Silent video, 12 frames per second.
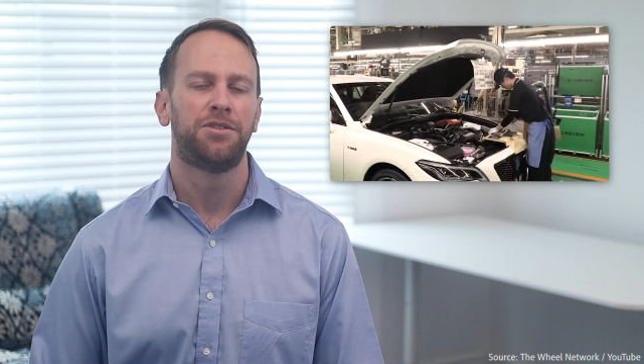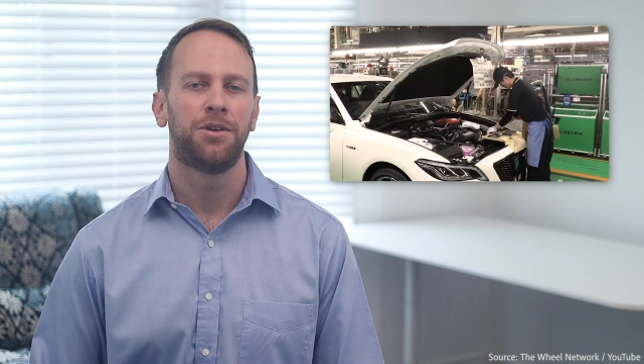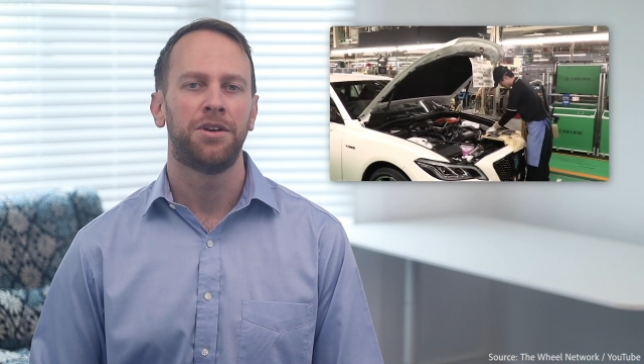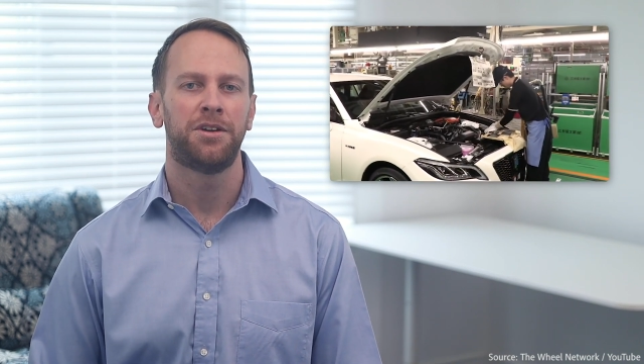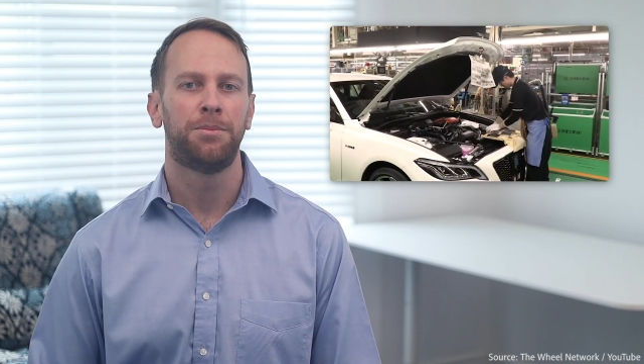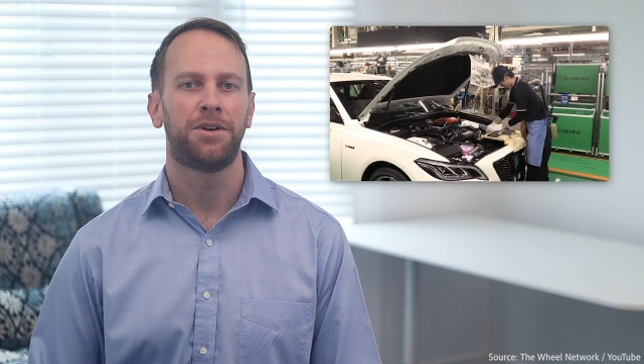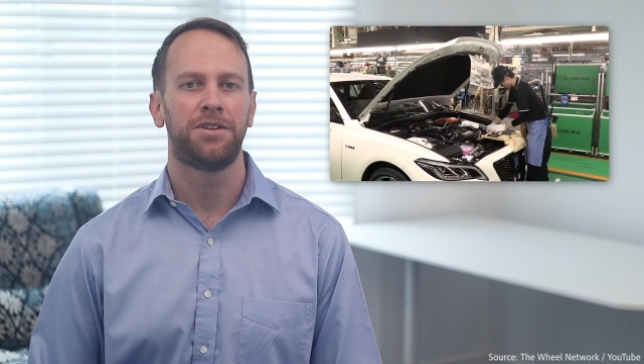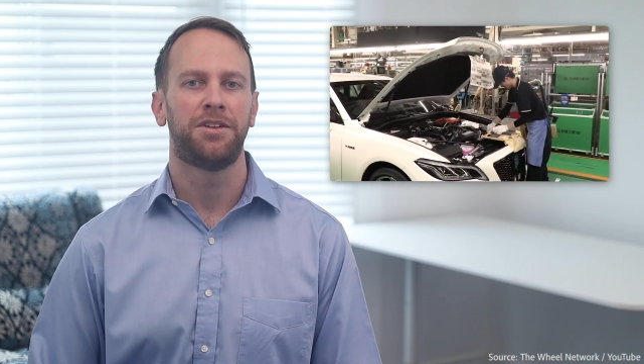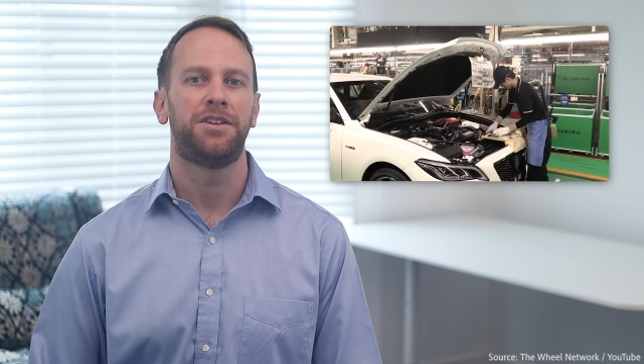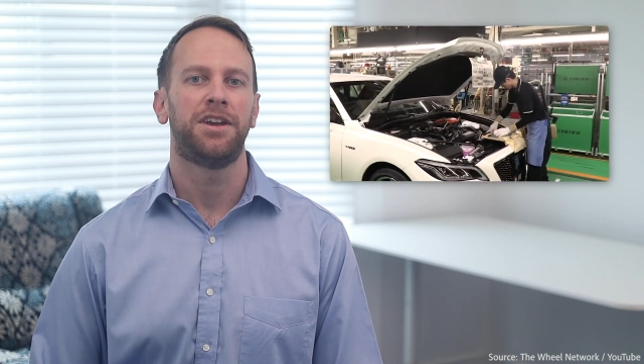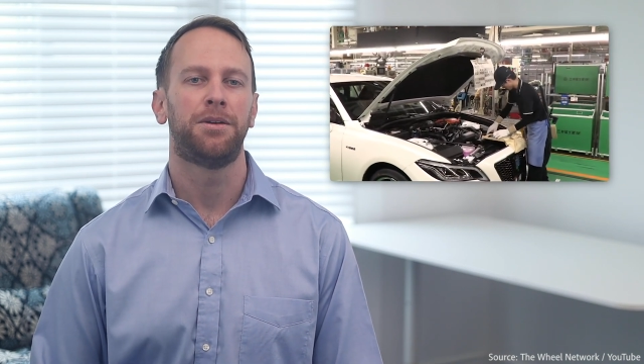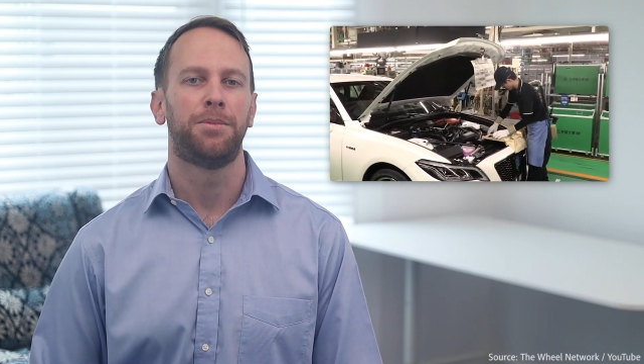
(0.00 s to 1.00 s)
Toyota built a
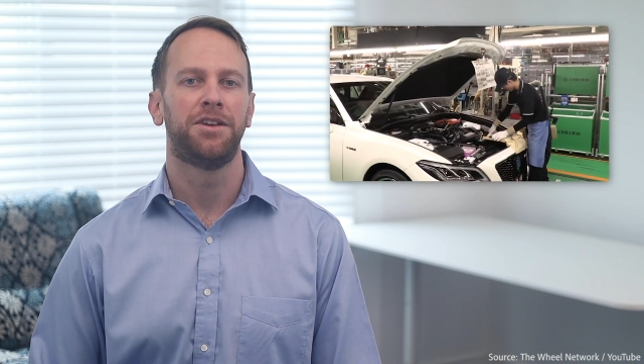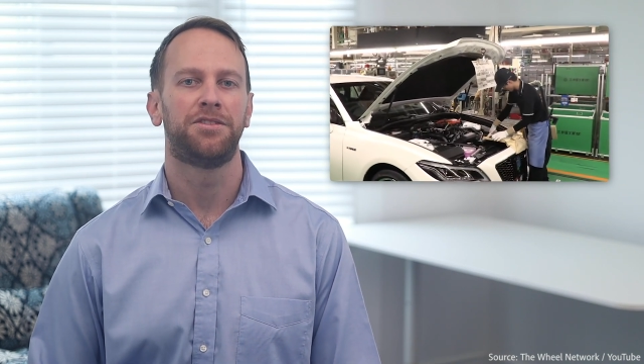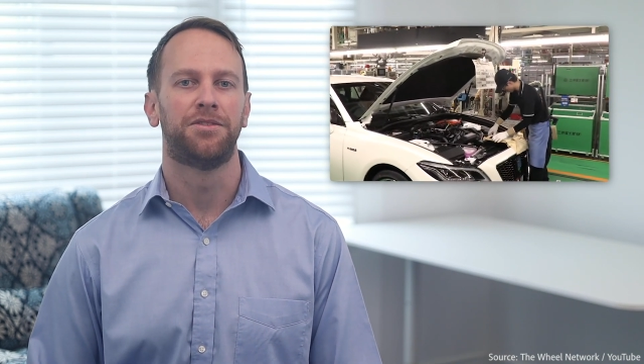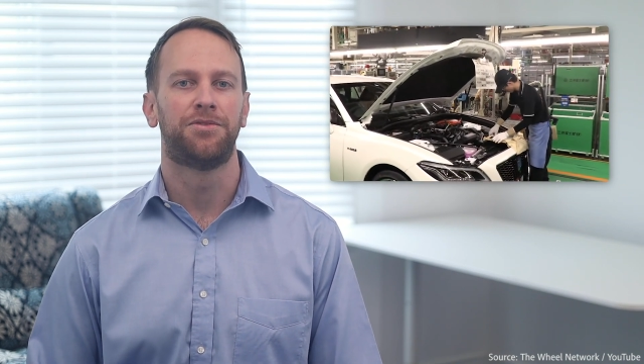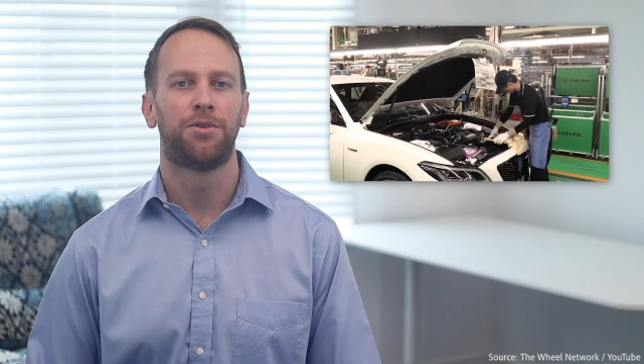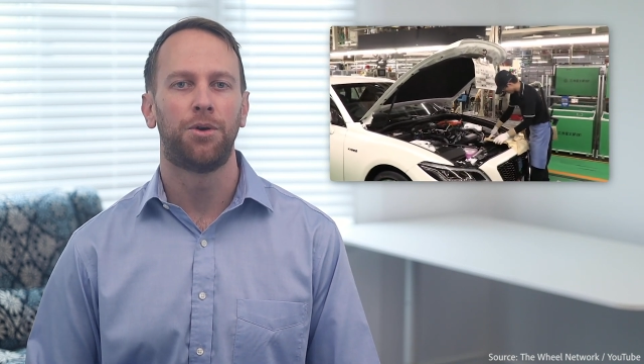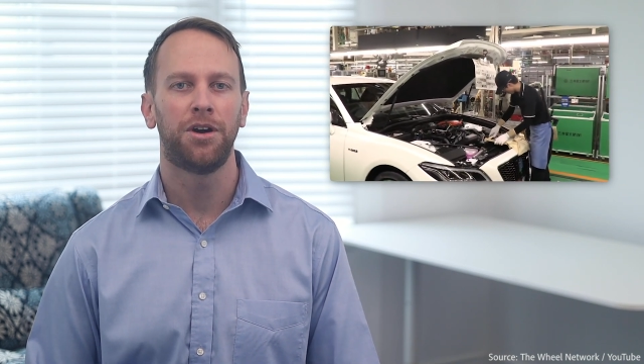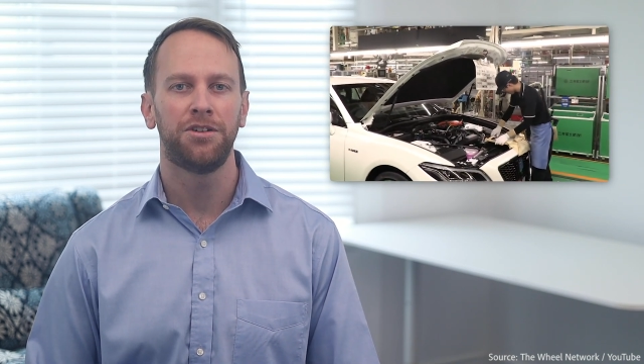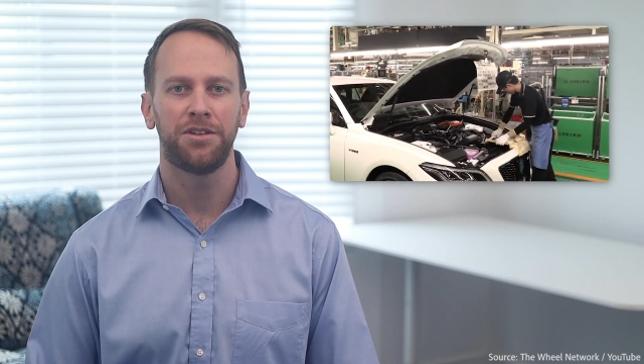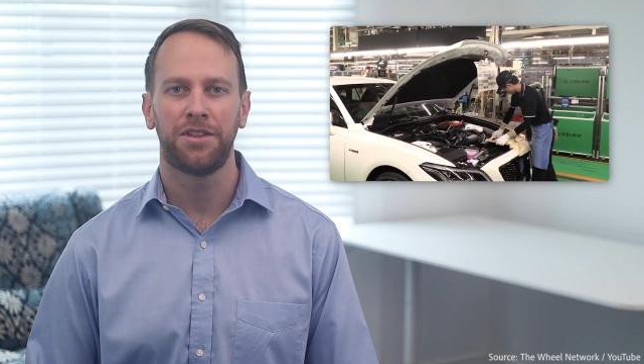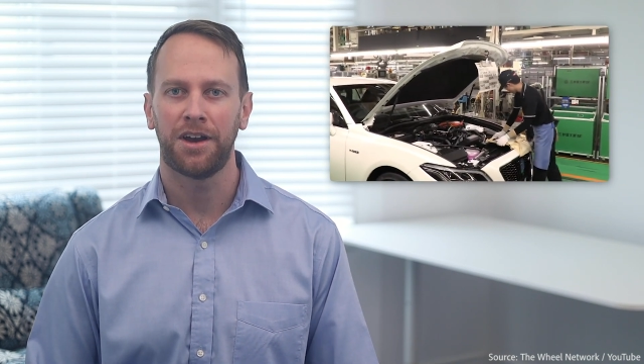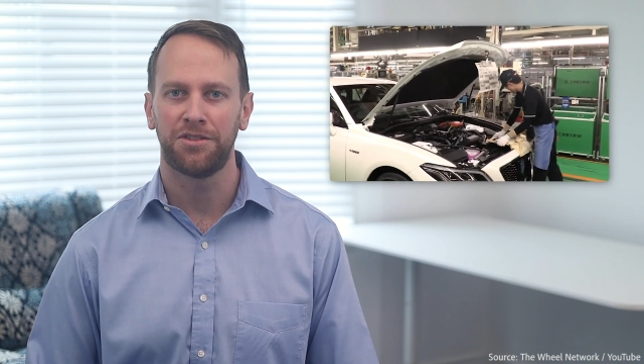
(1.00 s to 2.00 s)
database of
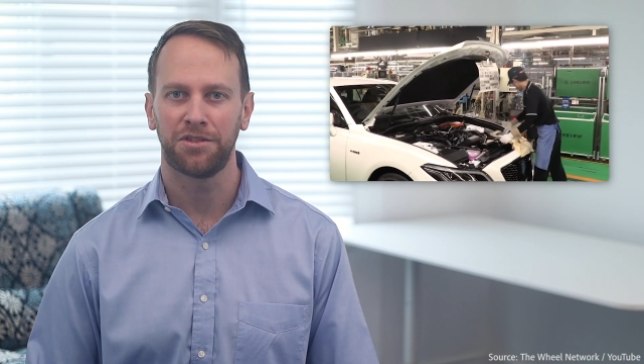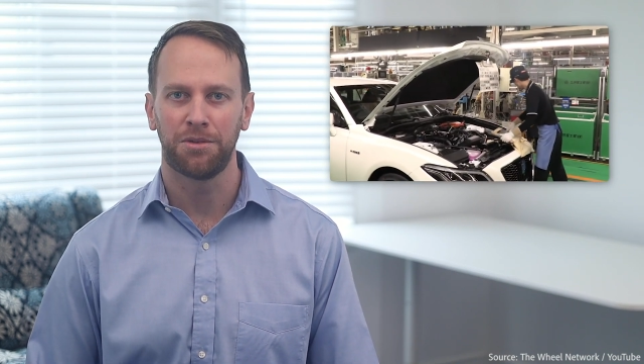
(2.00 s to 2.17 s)
400,000